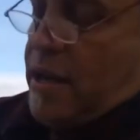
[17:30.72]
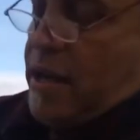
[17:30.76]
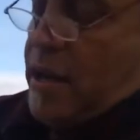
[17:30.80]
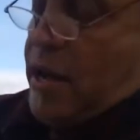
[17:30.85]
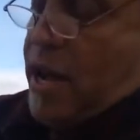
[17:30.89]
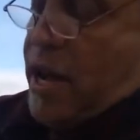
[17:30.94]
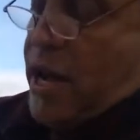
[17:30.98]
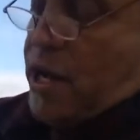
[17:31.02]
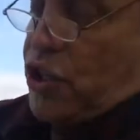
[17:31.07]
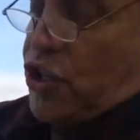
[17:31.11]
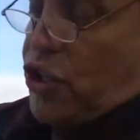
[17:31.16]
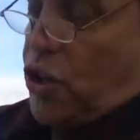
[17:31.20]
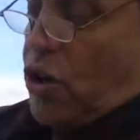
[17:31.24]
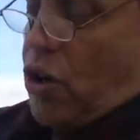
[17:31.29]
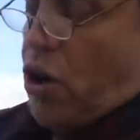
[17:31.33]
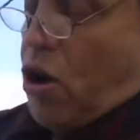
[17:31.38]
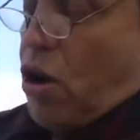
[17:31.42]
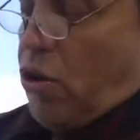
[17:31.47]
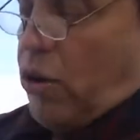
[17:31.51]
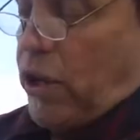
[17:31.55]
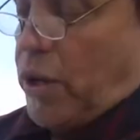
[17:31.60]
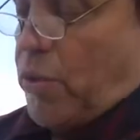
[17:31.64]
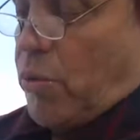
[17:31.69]
as your
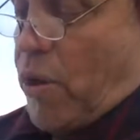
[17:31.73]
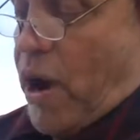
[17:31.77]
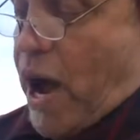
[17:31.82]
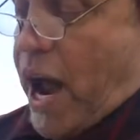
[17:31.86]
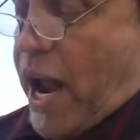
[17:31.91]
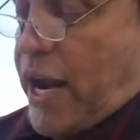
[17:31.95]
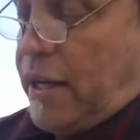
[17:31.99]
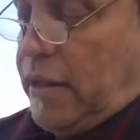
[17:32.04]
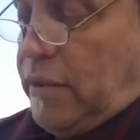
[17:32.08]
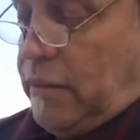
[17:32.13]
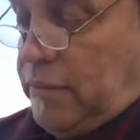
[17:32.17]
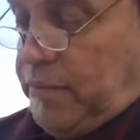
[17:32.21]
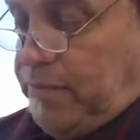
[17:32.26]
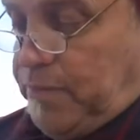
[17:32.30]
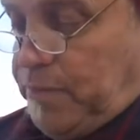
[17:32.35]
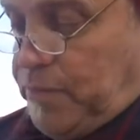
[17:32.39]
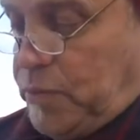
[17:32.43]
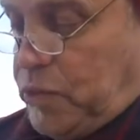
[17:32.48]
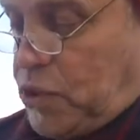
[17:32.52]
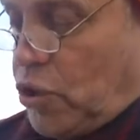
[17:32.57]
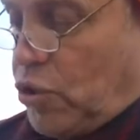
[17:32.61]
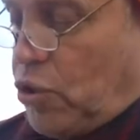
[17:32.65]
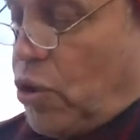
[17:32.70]
holy right
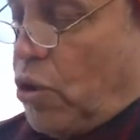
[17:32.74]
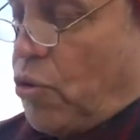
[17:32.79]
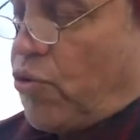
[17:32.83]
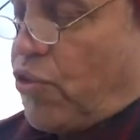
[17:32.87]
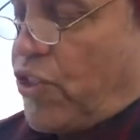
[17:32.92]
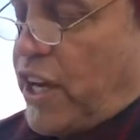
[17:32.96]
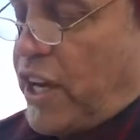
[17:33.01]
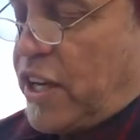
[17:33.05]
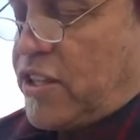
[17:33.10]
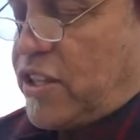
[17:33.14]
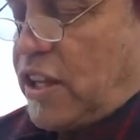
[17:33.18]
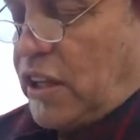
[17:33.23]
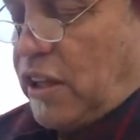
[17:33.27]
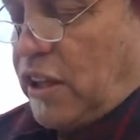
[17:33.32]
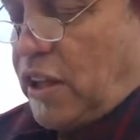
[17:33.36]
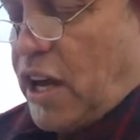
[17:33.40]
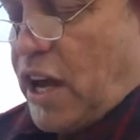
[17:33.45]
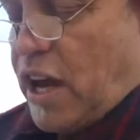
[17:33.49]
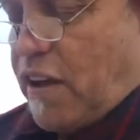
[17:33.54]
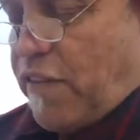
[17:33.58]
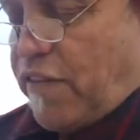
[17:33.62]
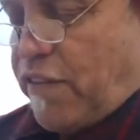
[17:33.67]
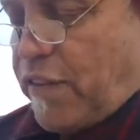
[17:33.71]
to do things in
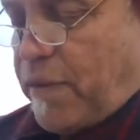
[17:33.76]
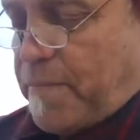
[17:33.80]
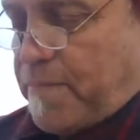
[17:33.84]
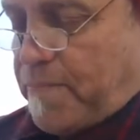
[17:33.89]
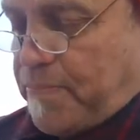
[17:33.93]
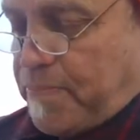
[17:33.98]
love.